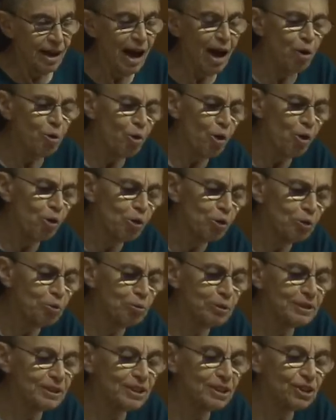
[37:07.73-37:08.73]
How
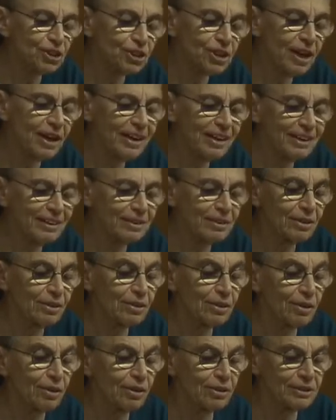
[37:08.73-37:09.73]
old was the child,
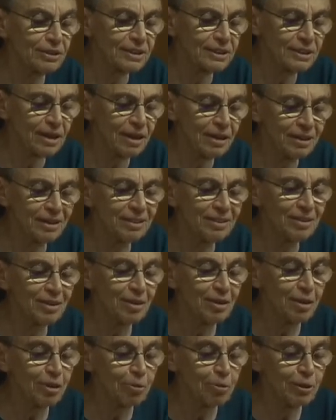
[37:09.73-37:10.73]
her
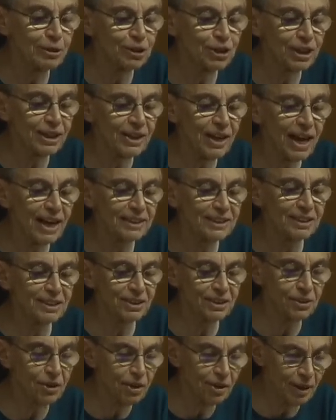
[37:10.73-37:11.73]
son, when she
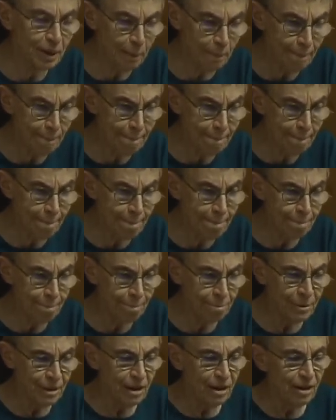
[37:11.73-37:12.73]
last saw him?
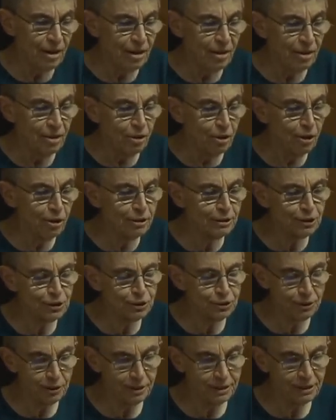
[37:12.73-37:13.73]
Her
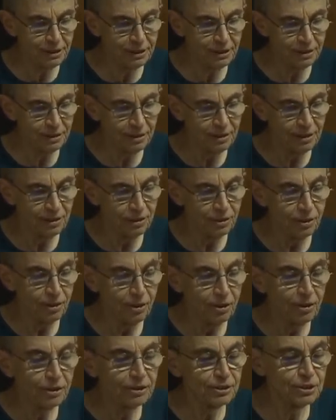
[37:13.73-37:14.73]
choice,
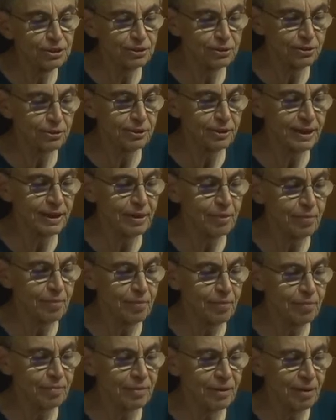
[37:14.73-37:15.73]
her story,
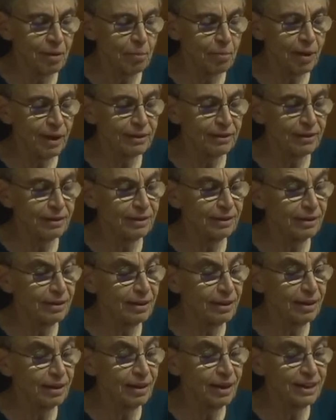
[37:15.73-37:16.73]
but
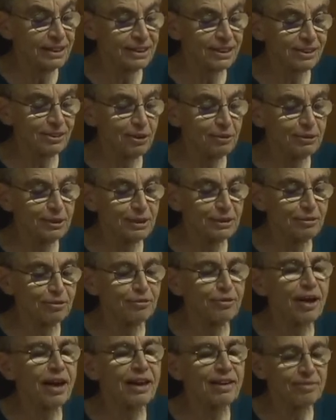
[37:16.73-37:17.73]
it's close to
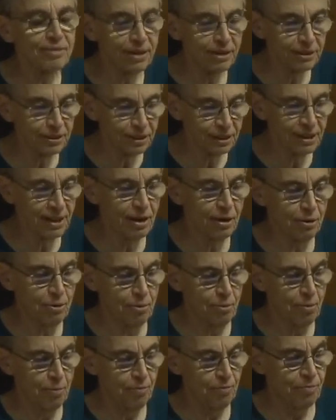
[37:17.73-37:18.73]
5 years
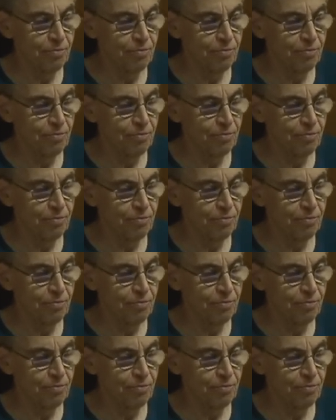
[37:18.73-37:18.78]
now.